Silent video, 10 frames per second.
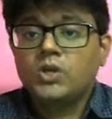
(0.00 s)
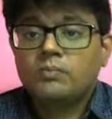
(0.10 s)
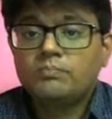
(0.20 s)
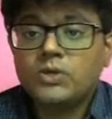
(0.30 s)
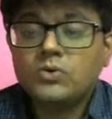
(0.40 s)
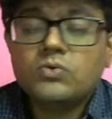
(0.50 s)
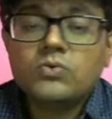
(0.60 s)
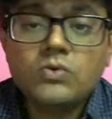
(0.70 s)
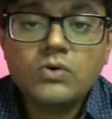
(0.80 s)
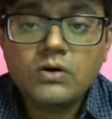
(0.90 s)
Mu
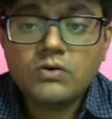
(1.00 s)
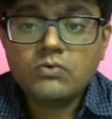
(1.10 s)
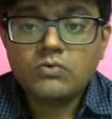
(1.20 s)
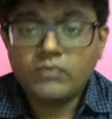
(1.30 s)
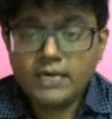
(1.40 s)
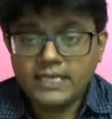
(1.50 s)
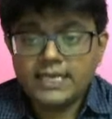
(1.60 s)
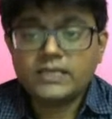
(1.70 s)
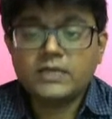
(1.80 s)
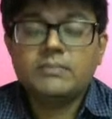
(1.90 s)

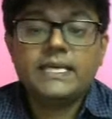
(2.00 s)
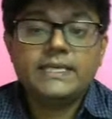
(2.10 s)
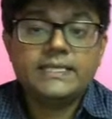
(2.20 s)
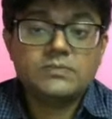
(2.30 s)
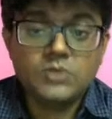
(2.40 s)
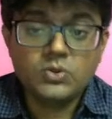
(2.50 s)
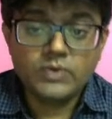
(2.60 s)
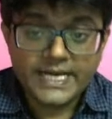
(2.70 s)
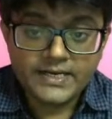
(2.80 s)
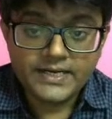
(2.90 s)
violet minus mu
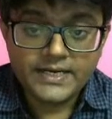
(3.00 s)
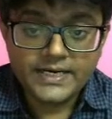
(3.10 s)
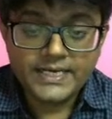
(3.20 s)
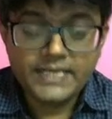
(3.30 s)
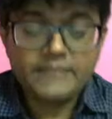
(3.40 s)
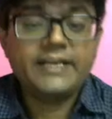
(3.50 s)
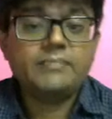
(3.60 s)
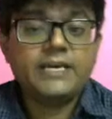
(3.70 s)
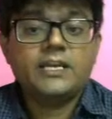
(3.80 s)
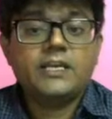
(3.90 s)
red divided
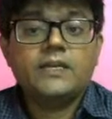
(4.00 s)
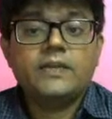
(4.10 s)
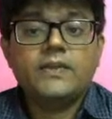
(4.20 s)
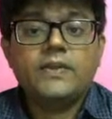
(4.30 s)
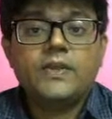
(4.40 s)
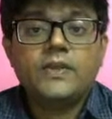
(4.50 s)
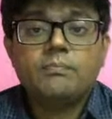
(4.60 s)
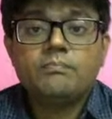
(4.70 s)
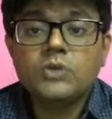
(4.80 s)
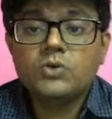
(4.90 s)
by
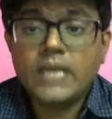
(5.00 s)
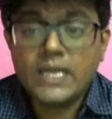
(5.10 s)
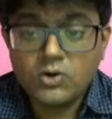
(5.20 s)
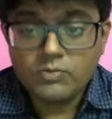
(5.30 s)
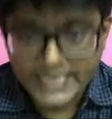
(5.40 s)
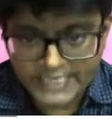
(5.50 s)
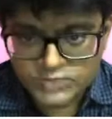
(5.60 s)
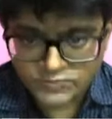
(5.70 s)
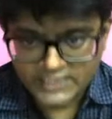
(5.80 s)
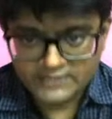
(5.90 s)
mu yellow
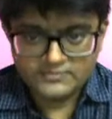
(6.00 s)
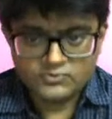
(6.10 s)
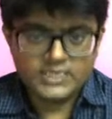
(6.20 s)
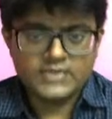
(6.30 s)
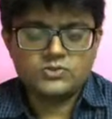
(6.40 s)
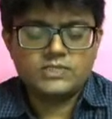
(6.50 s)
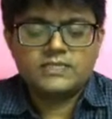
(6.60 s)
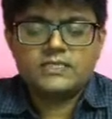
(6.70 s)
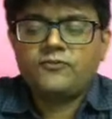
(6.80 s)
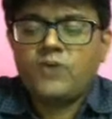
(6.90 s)
minus 1. Okay, so this
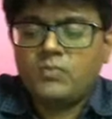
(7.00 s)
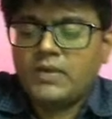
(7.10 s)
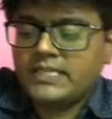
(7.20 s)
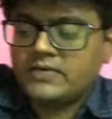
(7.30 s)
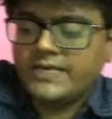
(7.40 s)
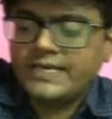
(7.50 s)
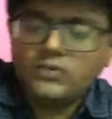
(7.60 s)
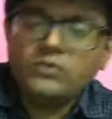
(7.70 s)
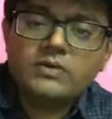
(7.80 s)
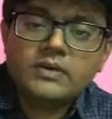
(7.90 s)
is the formula that we need
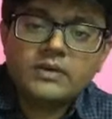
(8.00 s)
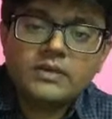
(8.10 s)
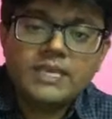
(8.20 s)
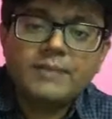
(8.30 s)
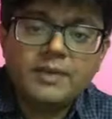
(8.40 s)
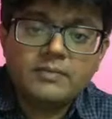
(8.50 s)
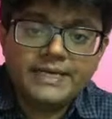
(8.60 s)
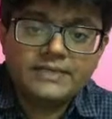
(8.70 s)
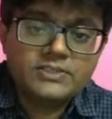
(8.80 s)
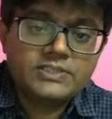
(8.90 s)
to keep in
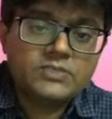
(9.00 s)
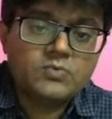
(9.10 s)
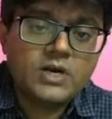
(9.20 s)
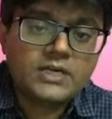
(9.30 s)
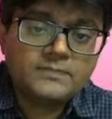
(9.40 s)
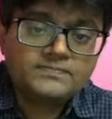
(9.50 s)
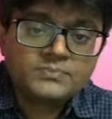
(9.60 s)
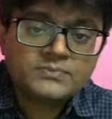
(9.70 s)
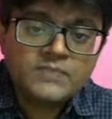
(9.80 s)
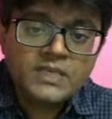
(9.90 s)
mind. This is what
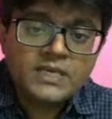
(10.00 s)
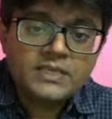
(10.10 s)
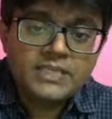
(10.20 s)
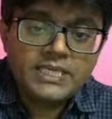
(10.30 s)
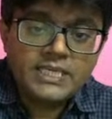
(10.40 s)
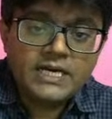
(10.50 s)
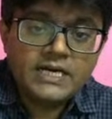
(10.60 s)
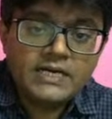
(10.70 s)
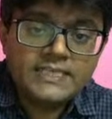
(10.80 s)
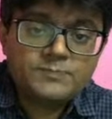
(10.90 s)
the
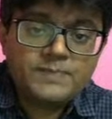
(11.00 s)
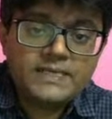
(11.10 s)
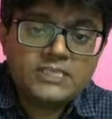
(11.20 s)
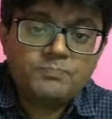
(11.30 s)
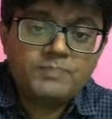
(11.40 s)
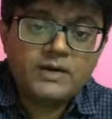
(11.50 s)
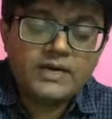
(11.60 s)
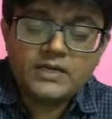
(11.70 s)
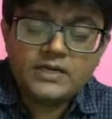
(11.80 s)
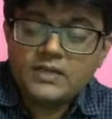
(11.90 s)
dispersive
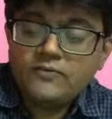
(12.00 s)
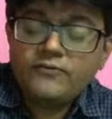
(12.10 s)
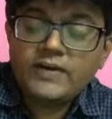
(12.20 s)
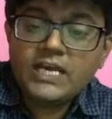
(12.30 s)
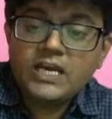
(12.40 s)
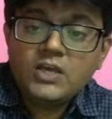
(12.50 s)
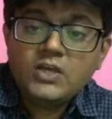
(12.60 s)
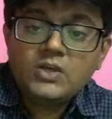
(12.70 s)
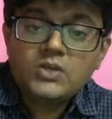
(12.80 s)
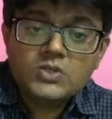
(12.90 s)
power for a
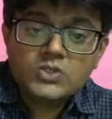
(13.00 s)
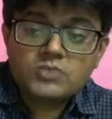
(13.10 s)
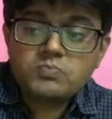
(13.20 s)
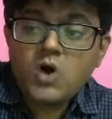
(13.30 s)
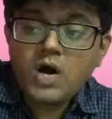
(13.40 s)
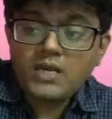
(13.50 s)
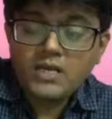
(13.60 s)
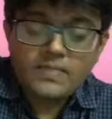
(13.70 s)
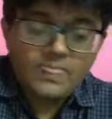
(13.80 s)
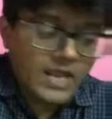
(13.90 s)

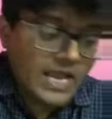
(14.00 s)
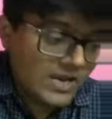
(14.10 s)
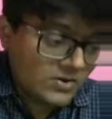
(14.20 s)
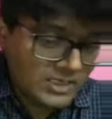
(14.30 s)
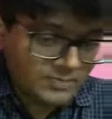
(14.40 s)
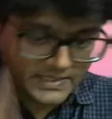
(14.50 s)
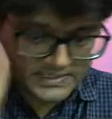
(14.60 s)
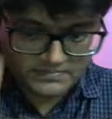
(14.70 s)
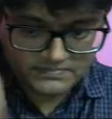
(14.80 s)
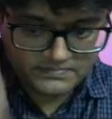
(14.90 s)
small angular prism.